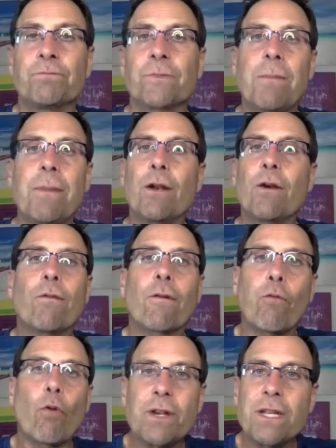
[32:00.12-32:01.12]
I made over
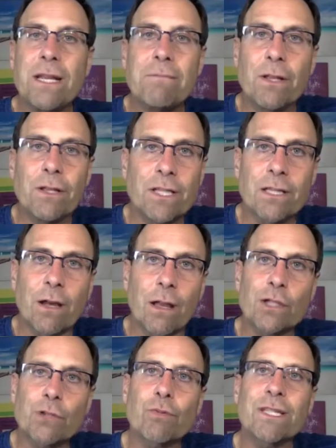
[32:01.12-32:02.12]
$14 million
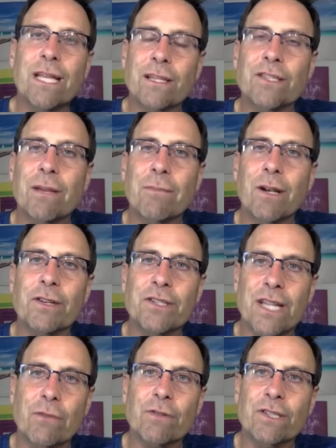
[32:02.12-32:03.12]
with
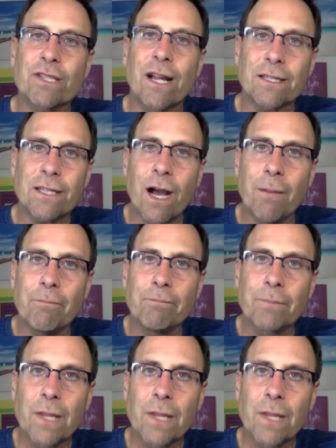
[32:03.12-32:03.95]
teleseminarsecrets.com.